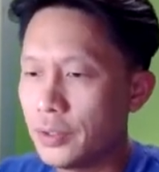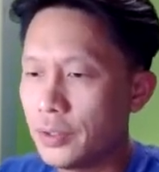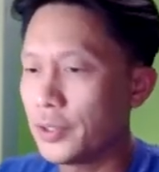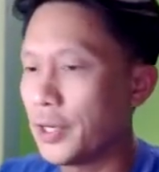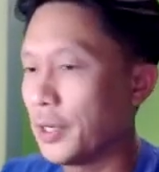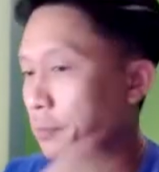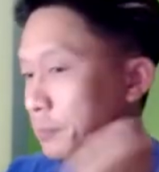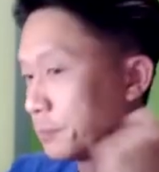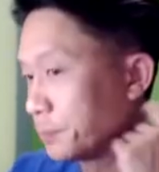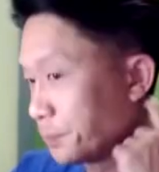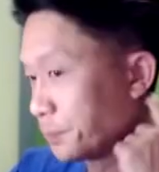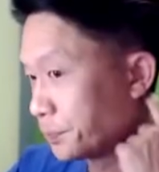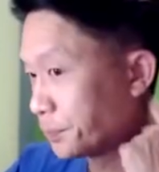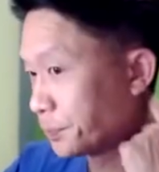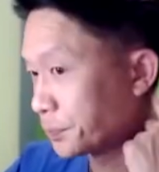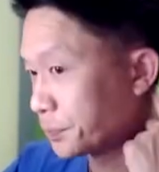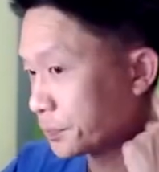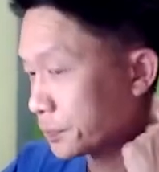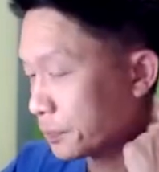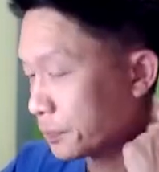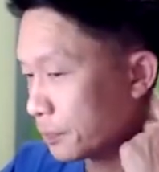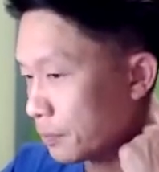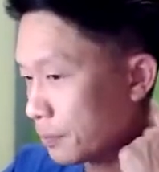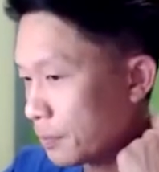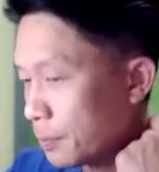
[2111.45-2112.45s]
Okay.
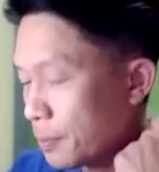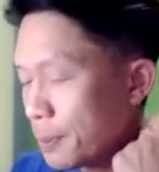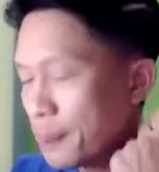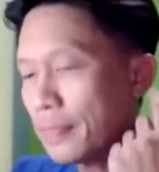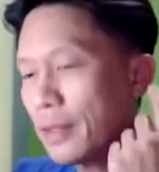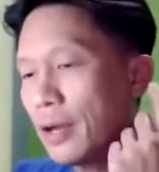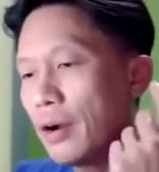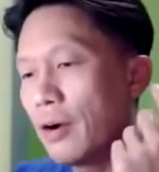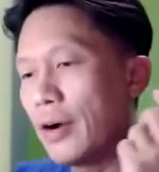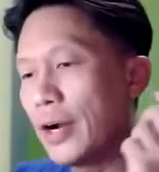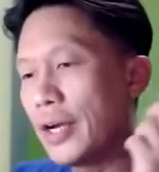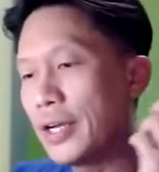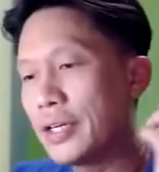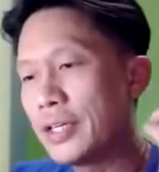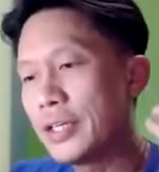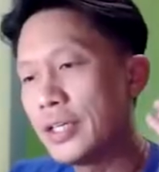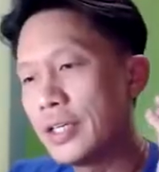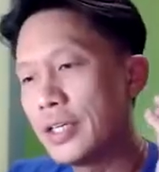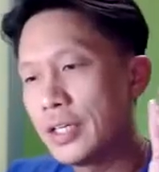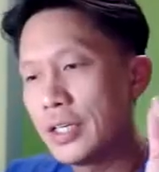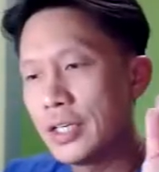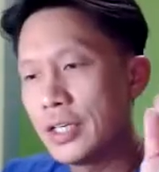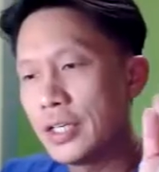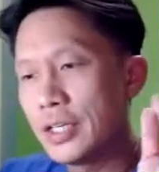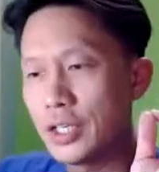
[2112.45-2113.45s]
All right.
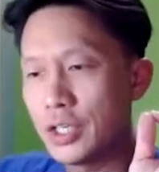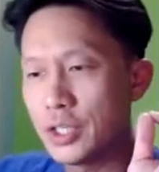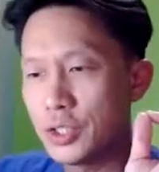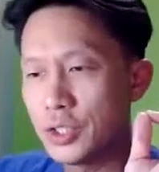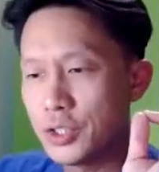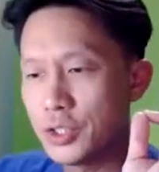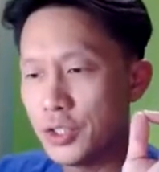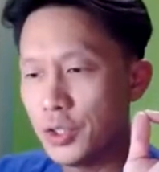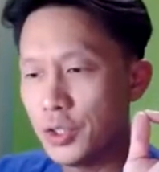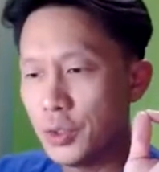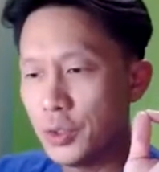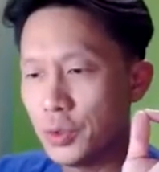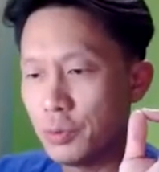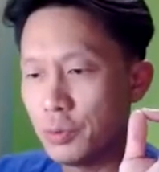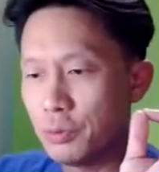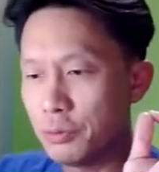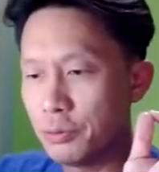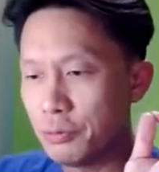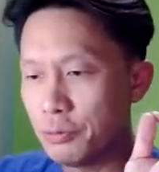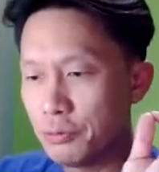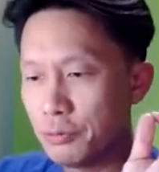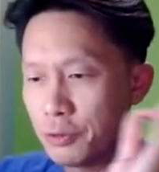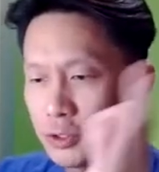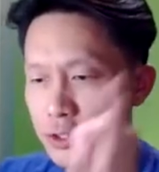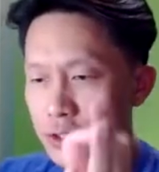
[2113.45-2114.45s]
So when we
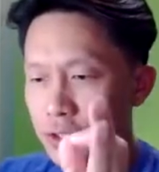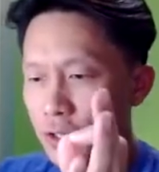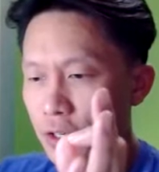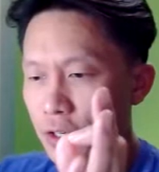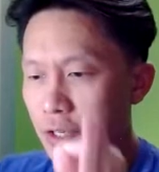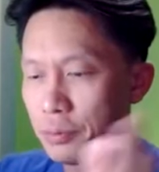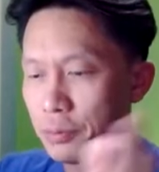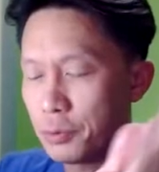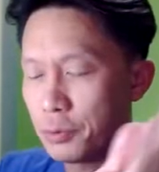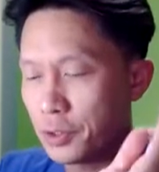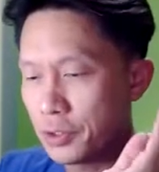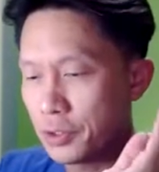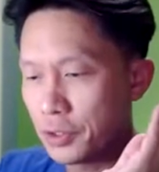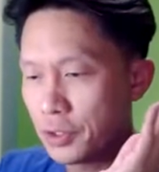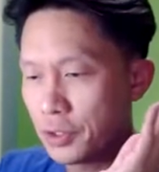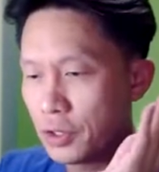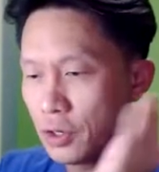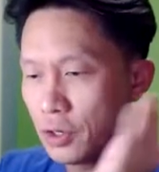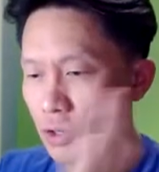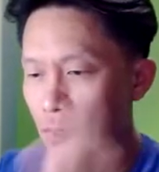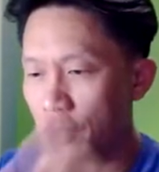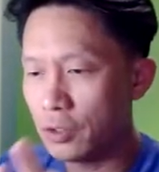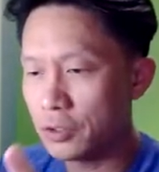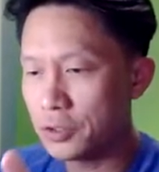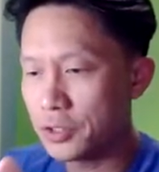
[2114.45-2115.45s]
first start up, we're going to
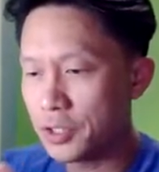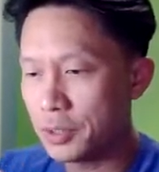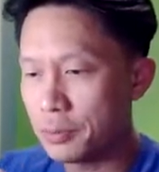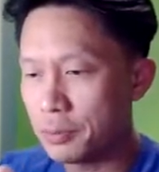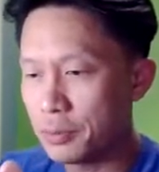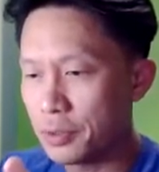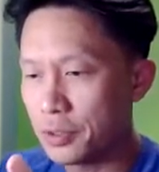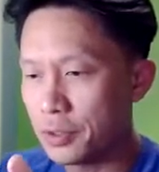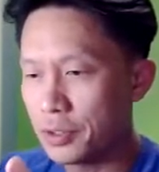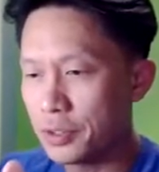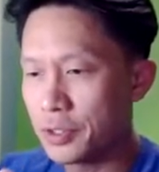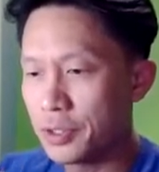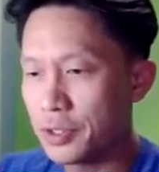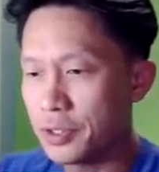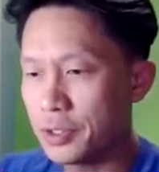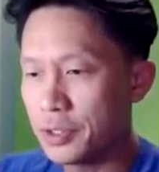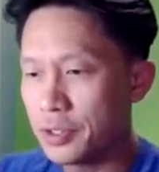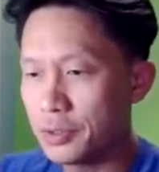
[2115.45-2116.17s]
call Sendbird.